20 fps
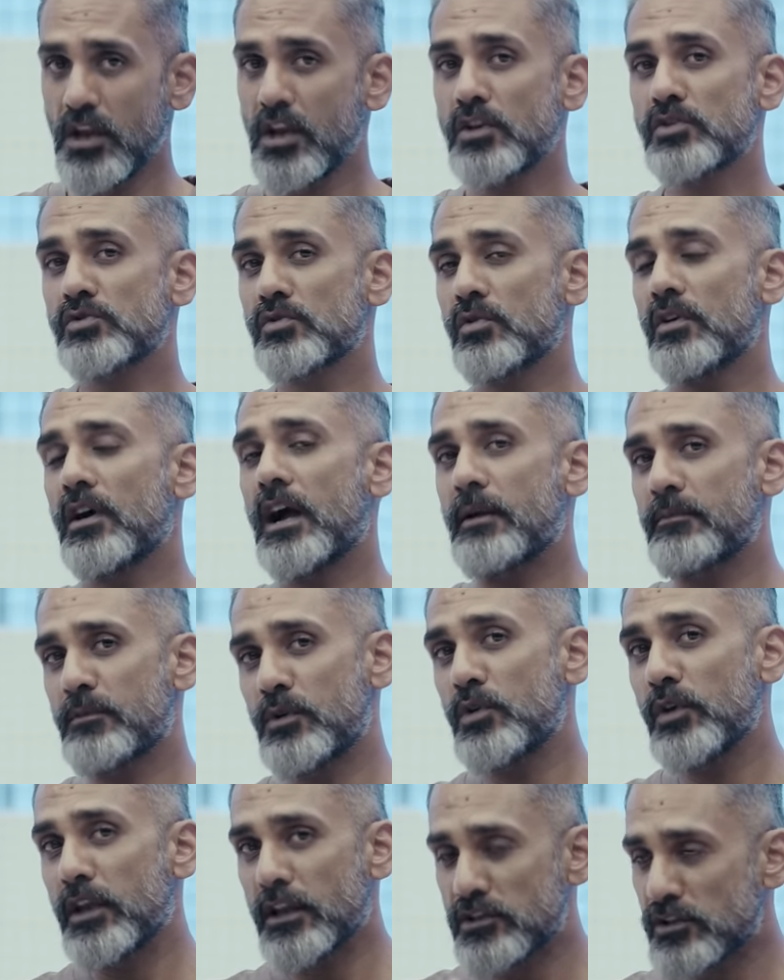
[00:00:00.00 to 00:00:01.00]
So I'm going
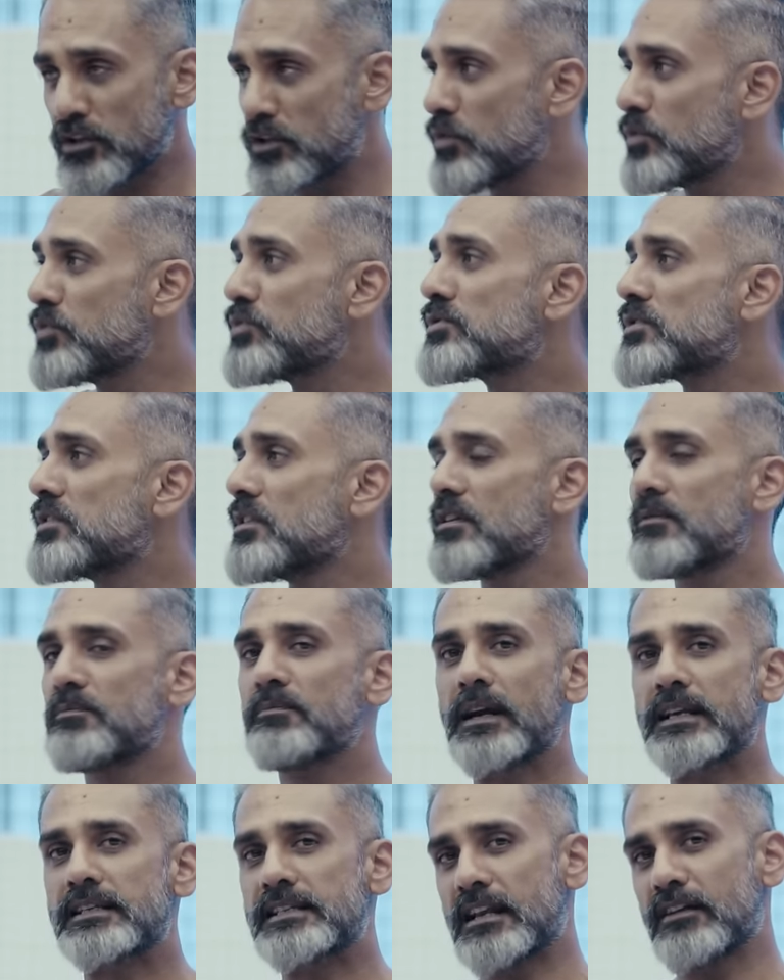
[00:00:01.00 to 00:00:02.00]
to excuse
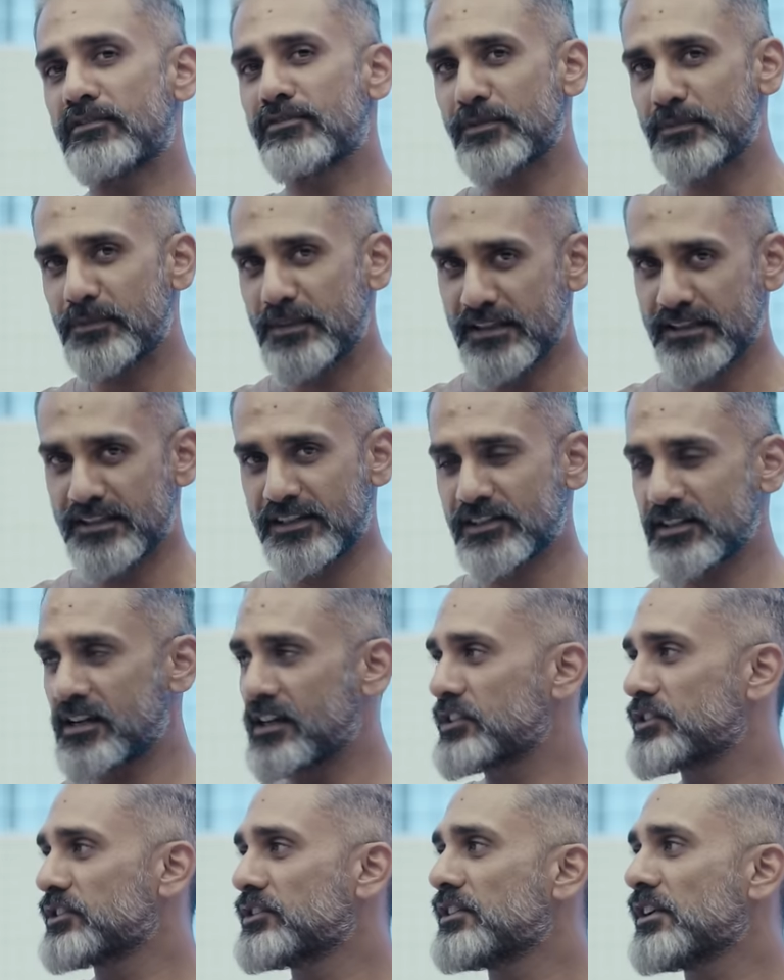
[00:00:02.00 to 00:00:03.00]
myself from this
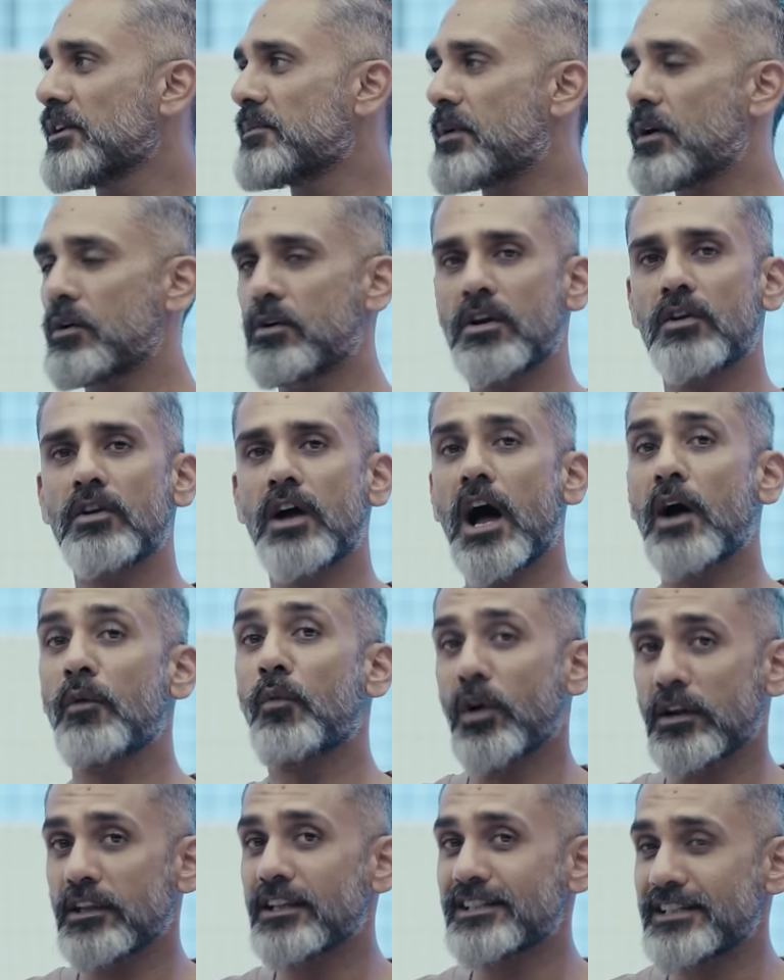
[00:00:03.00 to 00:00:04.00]
discussion about
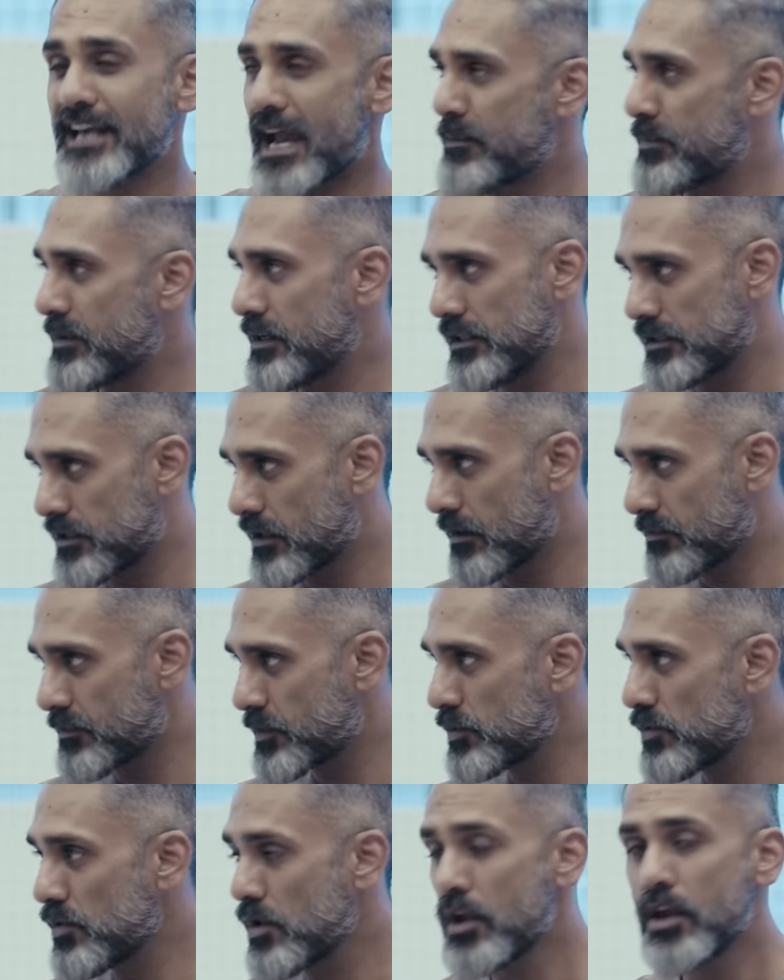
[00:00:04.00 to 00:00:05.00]
what the Japanese are up
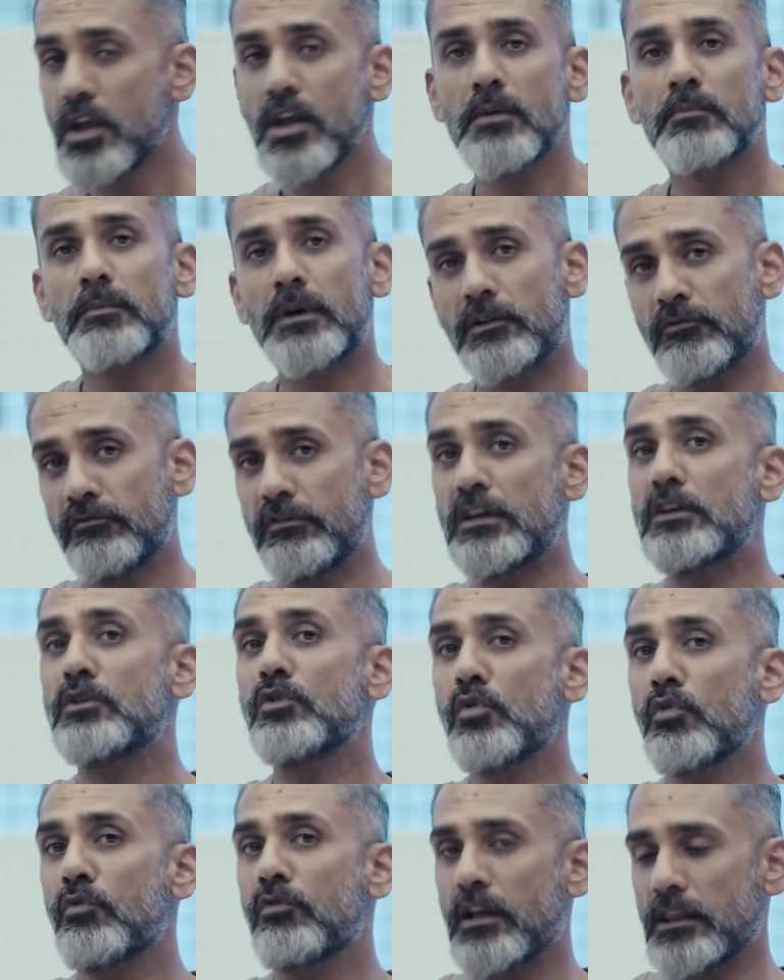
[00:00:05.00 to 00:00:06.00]
to. But we
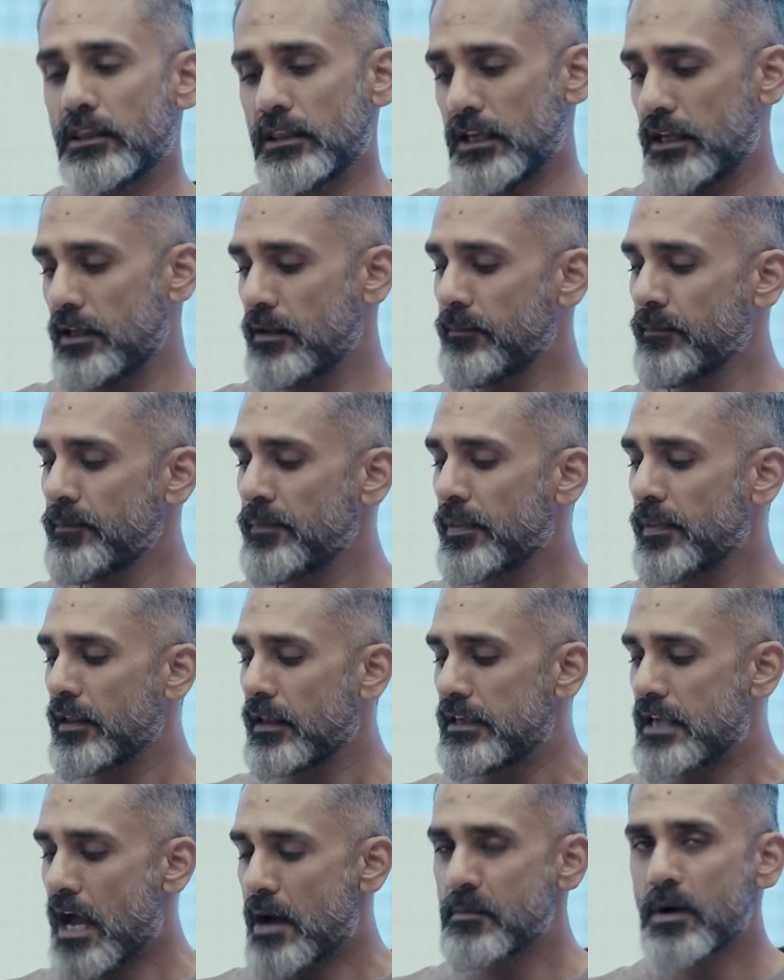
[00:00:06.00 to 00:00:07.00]
know one thing,
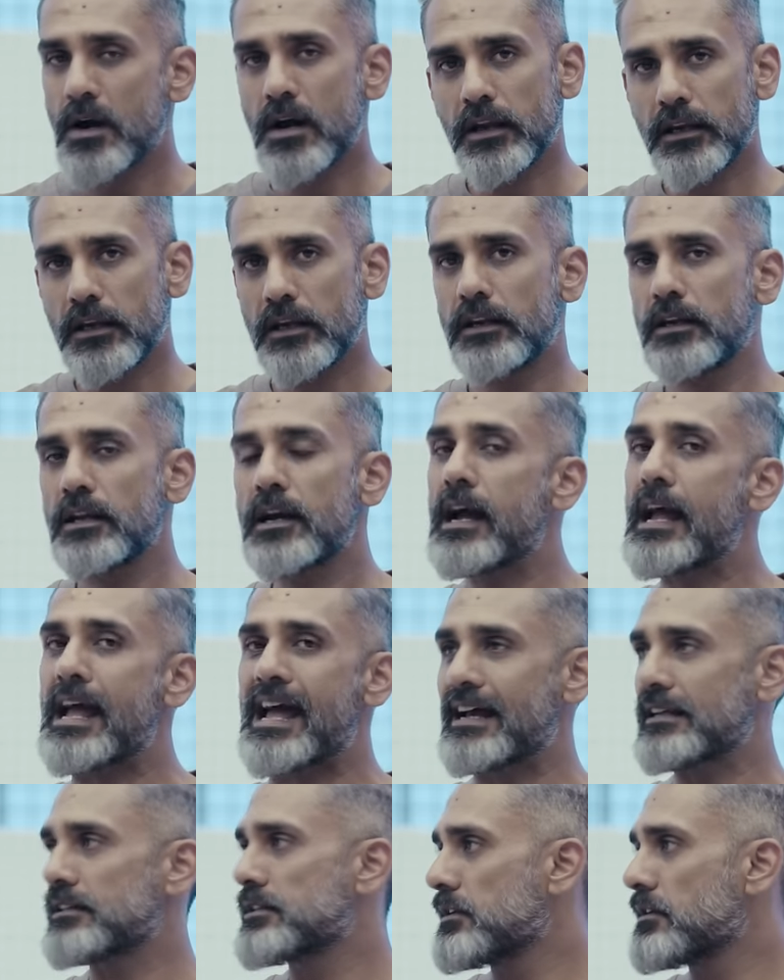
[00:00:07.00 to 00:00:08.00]
Yamaha in India
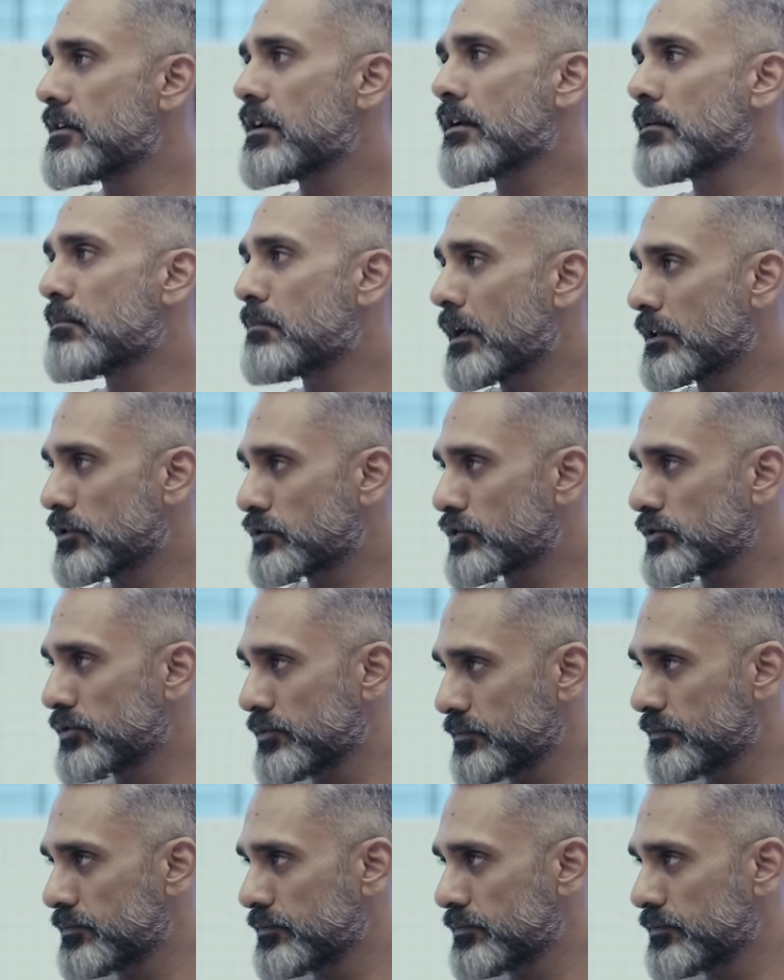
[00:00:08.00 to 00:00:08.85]
hasn't done much.